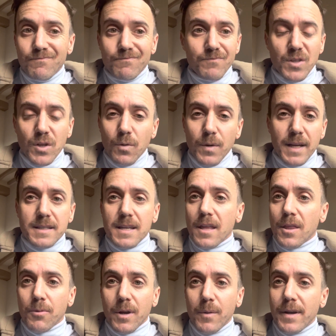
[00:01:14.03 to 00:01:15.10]
2 weeks
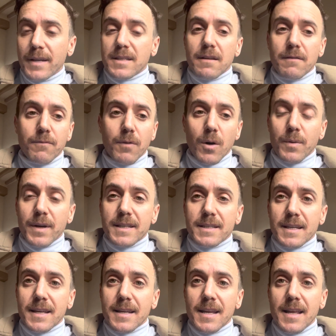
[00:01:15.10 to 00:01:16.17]
in, 3 weeks in, 4 weeks
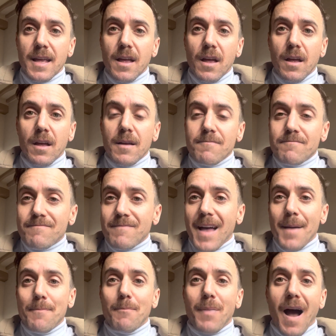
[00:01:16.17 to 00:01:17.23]
in,
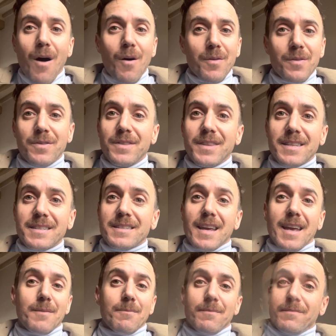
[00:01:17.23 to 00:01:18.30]
about the
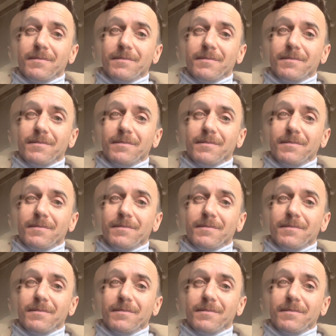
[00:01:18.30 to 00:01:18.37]
same.